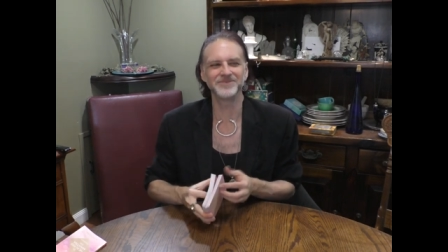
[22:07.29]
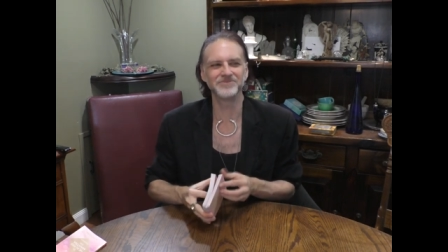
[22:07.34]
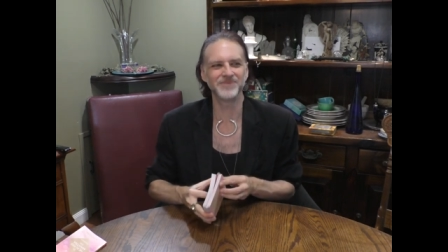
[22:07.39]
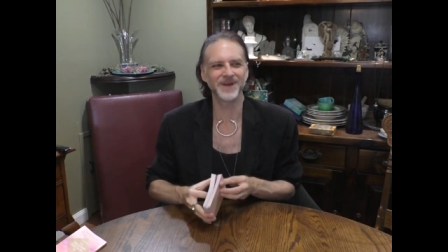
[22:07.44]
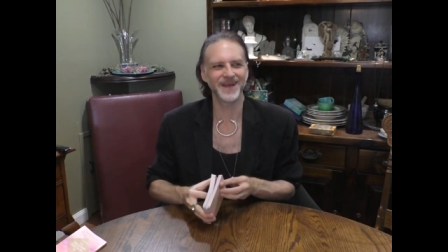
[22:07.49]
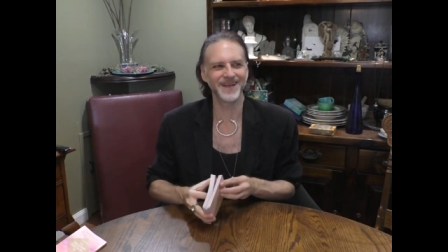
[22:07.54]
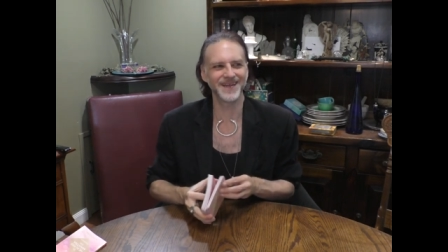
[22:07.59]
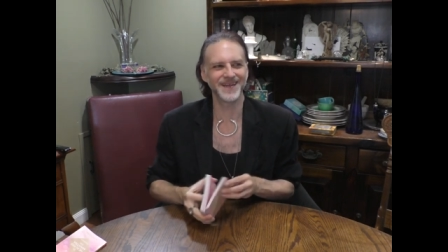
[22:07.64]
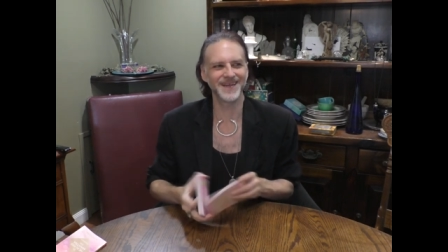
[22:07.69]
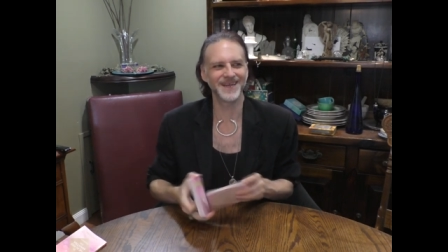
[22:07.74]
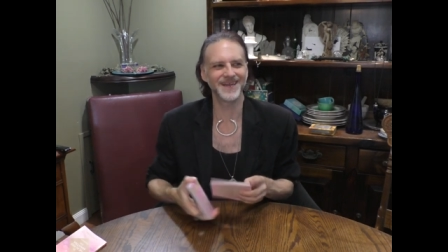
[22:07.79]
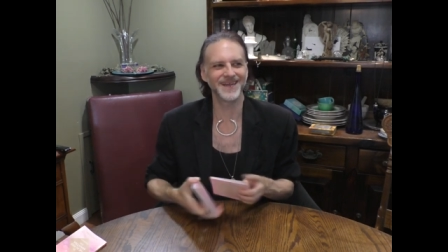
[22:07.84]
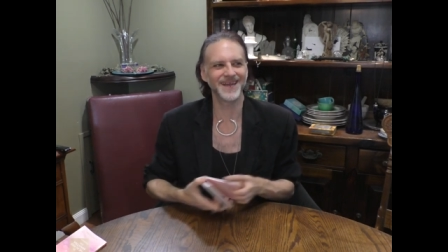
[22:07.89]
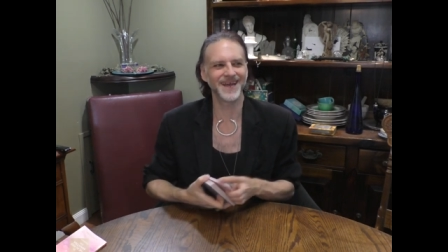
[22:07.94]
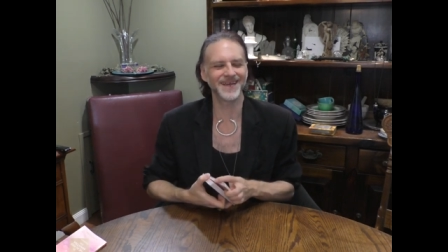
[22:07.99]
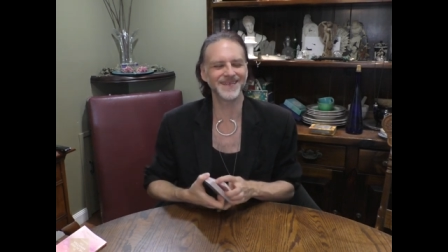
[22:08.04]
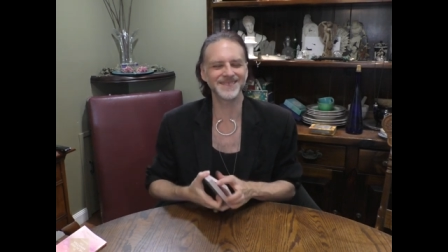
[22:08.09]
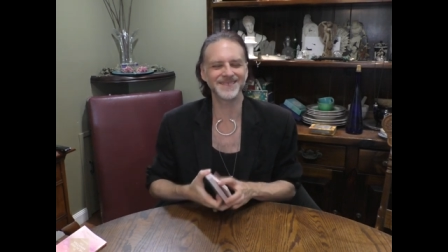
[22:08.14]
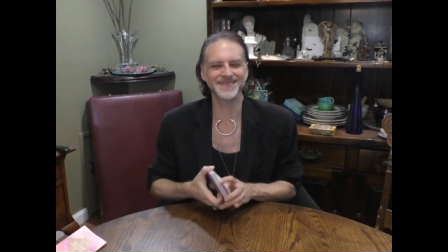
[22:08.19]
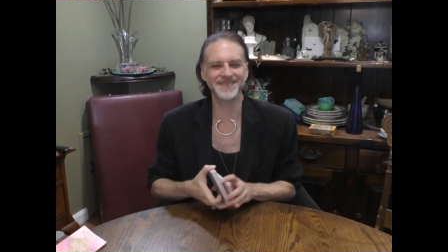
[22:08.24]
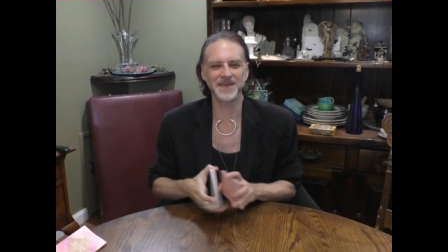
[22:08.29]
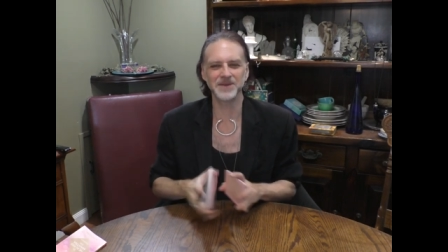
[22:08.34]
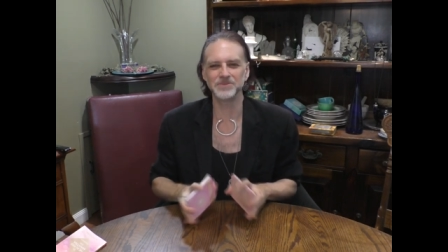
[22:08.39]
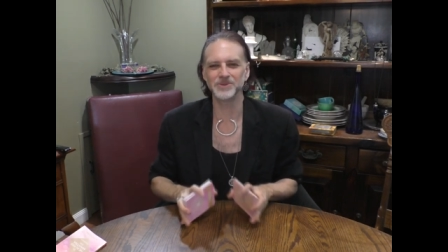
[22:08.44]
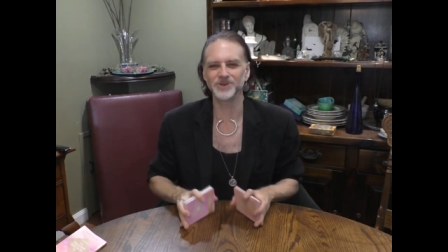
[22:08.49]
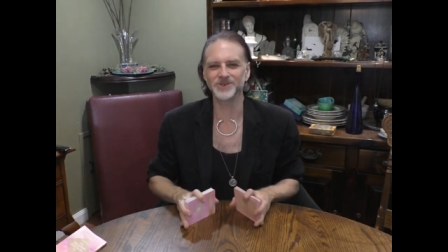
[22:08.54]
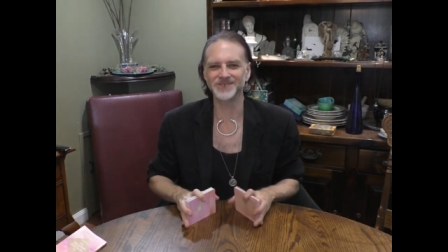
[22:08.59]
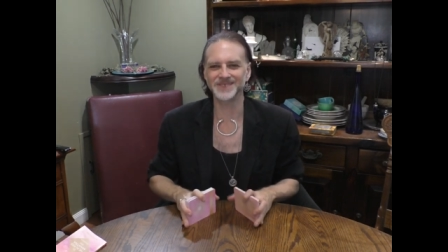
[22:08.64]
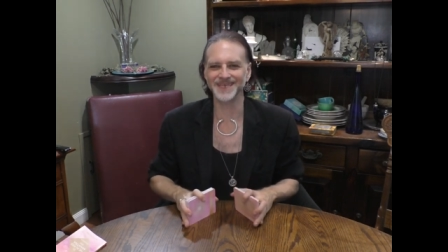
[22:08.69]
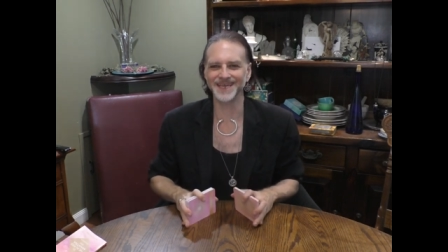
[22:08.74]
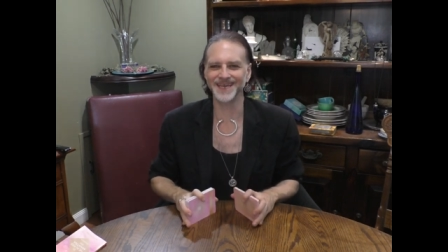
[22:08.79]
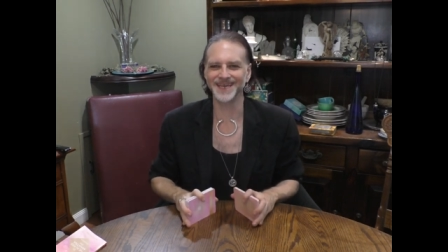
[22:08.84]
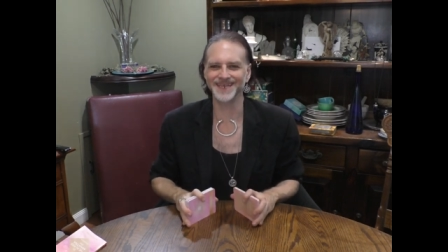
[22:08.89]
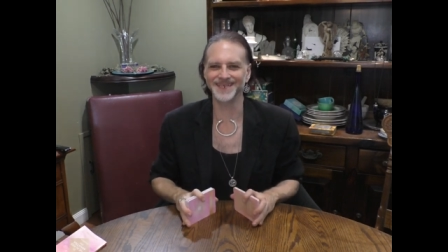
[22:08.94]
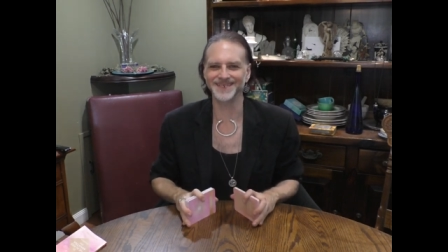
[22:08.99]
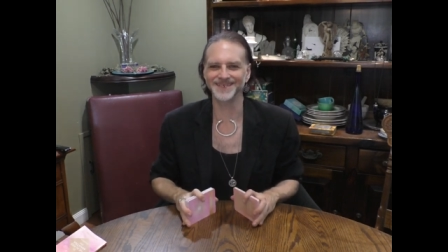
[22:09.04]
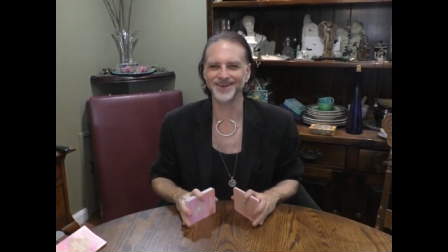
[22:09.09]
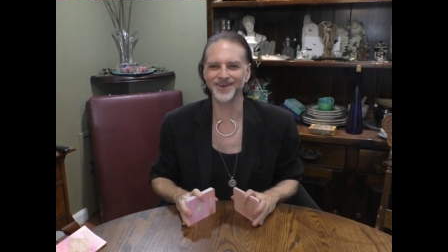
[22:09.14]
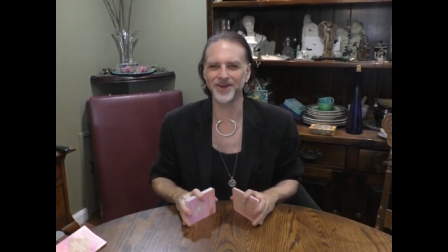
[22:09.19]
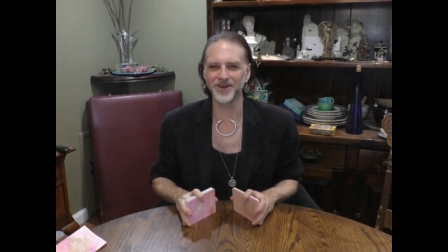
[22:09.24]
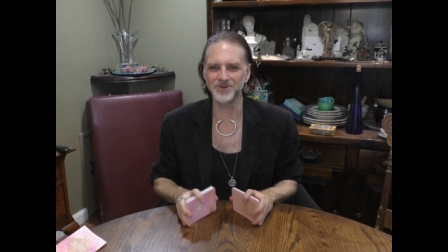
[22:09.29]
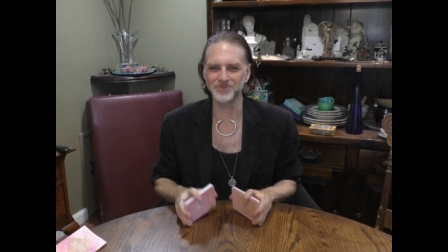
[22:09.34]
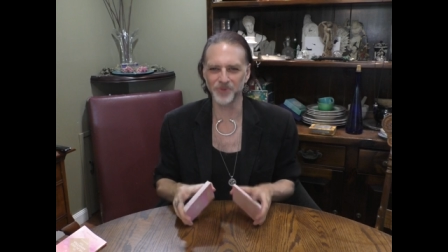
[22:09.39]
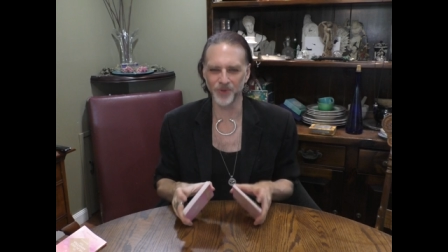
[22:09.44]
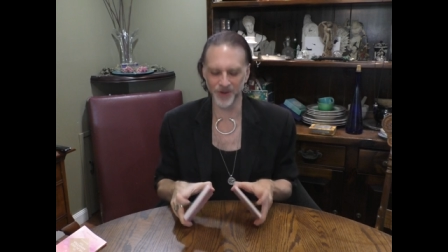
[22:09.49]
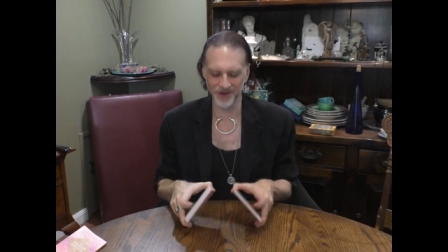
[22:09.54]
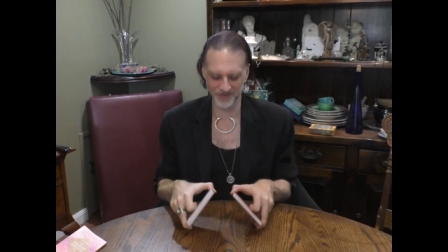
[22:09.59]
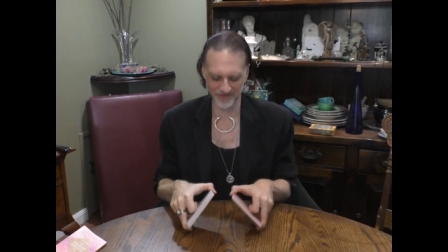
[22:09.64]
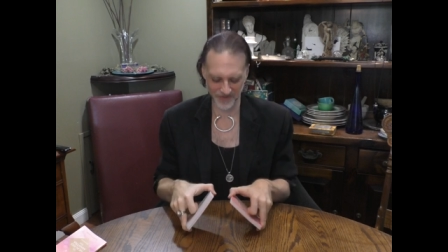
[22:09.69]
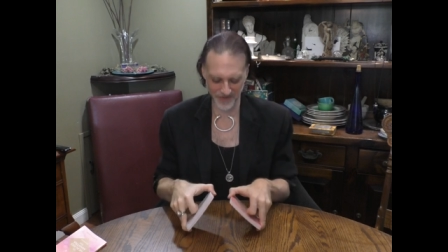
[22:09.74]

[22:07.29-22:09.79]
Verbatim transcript: my lightsabers in cardboard